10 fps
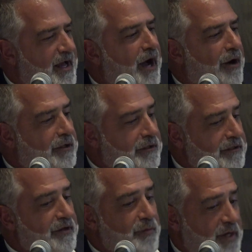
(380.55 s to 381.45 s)
are
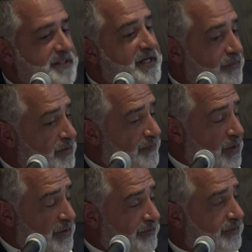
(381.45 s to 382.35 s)
clearly the ones that everyone
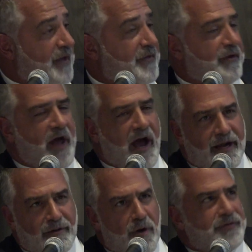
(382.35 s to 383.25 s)
focuses on. They're the
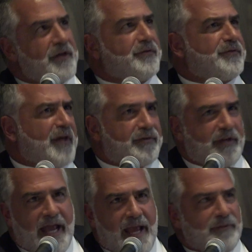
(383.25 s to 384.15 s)
high growth, they're the
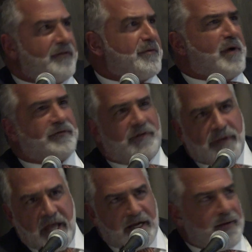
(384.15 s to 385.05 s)
sexy names, everyone wants to
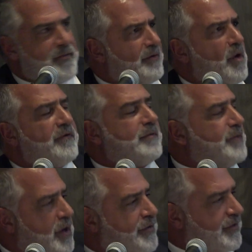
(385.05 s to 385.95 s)
be in them, they're over,
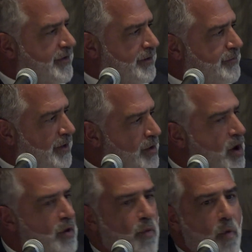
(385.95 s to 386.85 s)
they're
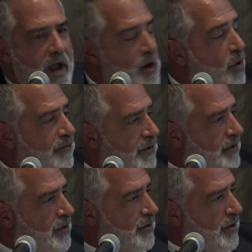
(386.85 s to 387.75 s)
way
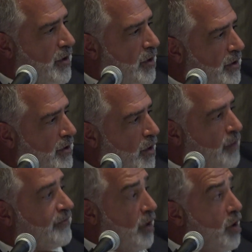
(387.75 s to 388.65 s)

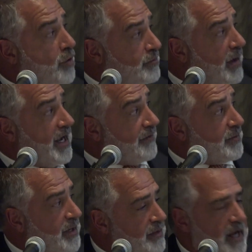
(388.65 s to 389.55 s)
over-owned by
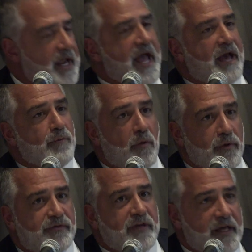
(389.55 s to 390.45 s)
everybody, right? And what
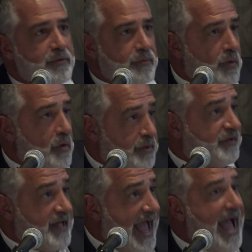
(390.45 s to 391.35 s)
we
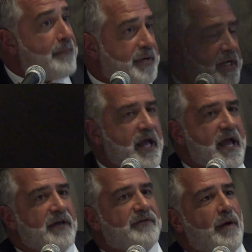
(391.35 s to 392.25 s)
see happening
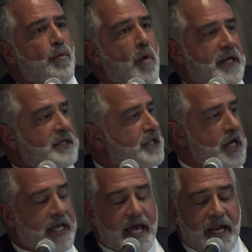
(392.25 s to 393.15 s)
is that when
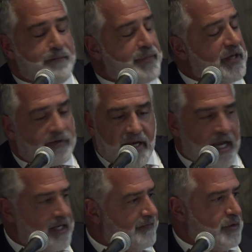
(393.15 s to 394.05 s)
you get a piece of
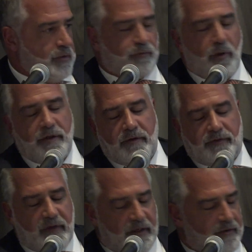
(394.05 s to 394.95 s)
negative news, whether
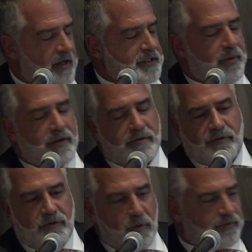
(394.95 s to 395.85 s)
it's technology, whether
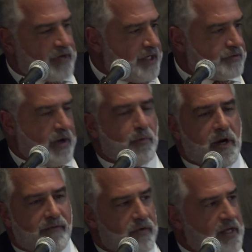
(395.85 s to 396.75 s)
it's U.S.-China trade,
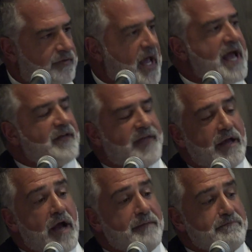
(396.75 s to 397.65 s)
whatever it is,
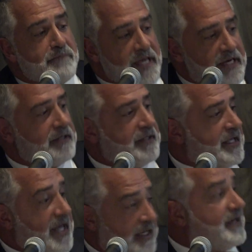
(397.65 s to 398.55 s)
they
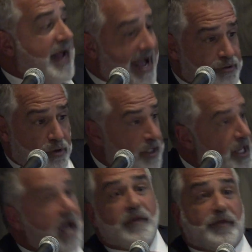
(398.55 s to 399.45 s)
immediately hit naturally